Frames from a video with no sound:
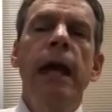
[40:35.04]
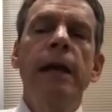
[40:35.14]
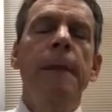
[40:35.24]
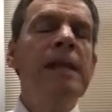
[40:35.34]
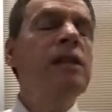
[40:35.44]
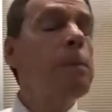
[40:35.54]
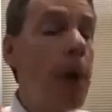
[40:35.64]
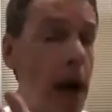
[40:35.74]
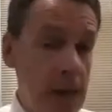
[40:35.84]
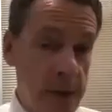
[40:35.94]
makes it
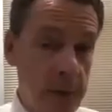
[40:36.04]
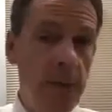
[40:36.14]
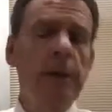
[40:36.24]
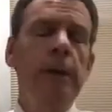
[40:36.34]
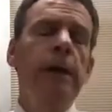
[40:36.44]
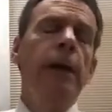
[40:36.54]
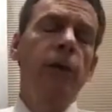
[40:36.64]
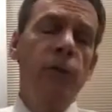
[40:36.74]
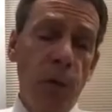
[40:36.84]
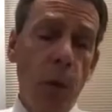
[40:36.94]
possible
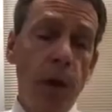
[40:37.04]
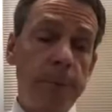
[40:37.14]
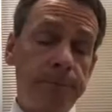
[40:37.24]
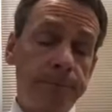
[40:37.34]
for,